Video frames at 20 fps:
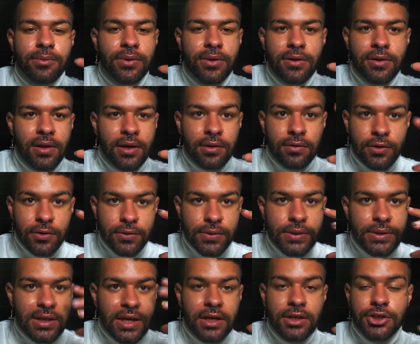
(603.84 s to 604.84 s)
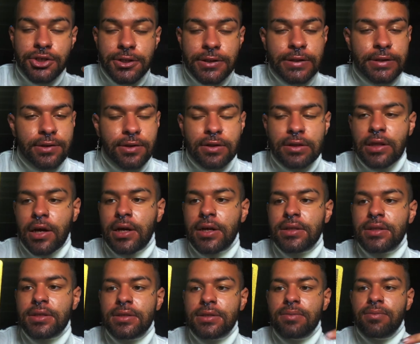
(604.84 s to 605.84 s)
with like those anxious
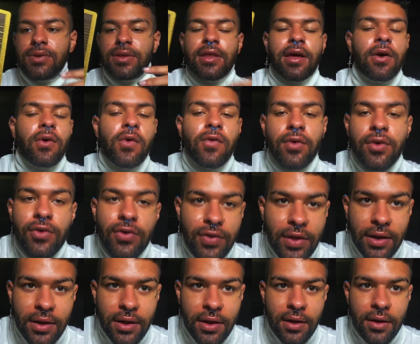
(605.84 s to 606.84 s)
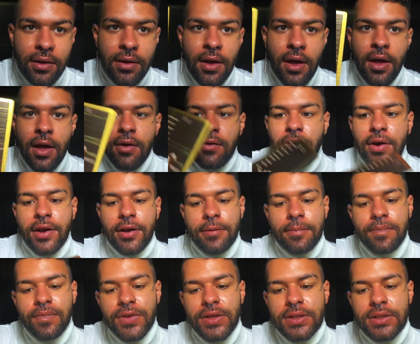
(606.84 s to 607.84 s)
thoughts, with that overthinking, right?
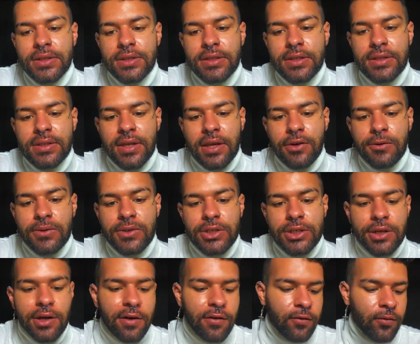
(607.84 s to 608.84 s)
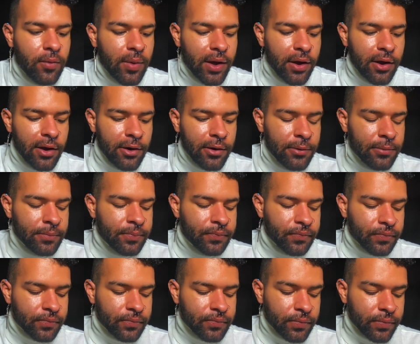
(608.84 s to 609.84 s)
It's this energy of where
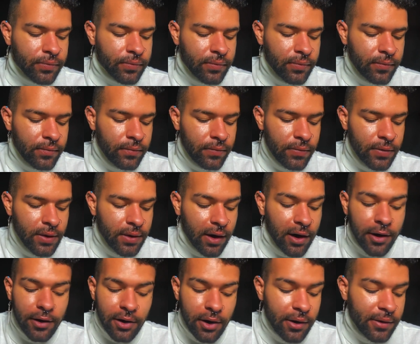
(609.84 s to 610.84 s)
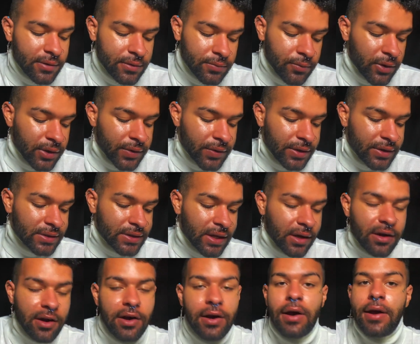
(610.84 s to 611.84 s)
are, are wondering, it's
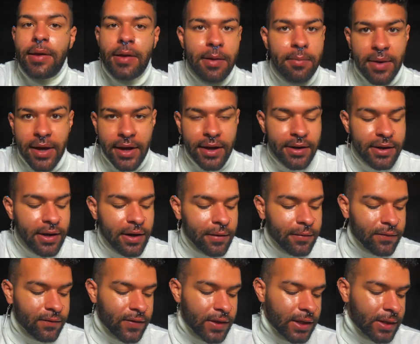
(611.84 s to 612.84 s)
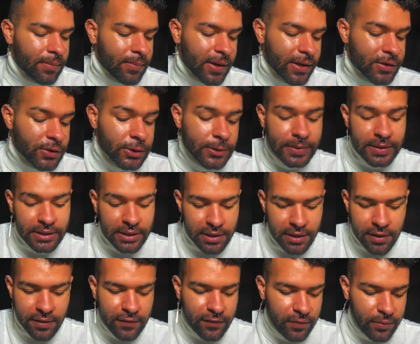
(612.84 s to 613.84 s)
like, am I enough? Am I doing
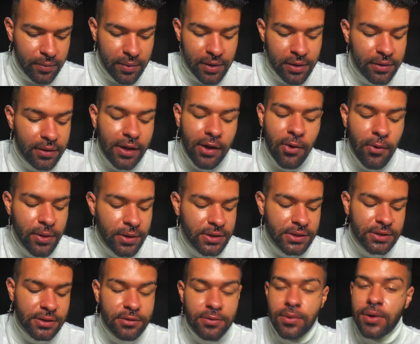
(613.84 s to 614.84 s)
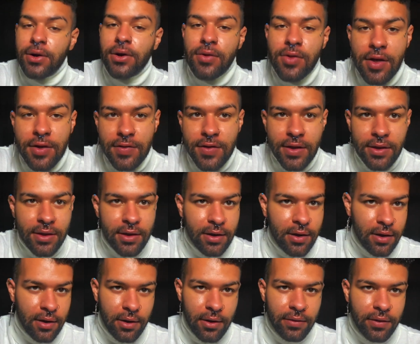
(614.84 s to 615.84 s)
enough? What are they going to do? What are they thinking
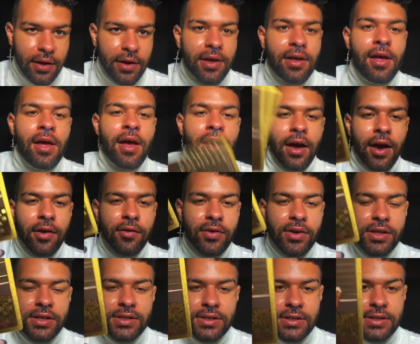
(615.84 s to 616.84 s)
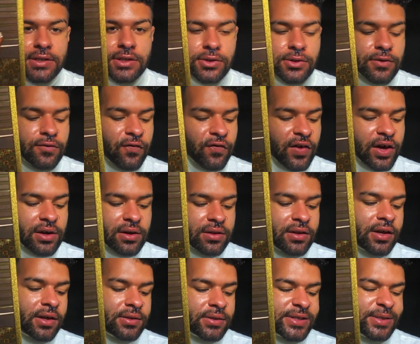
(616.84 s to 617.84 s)
and all that? I really see you
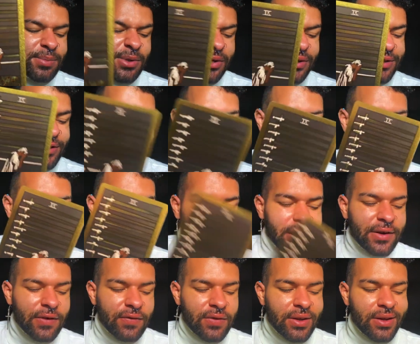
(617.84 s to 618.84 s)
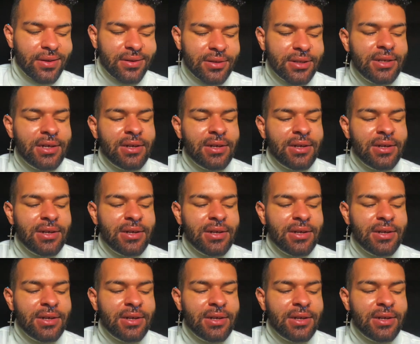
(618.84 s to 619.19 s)
finally at this place of just kind of like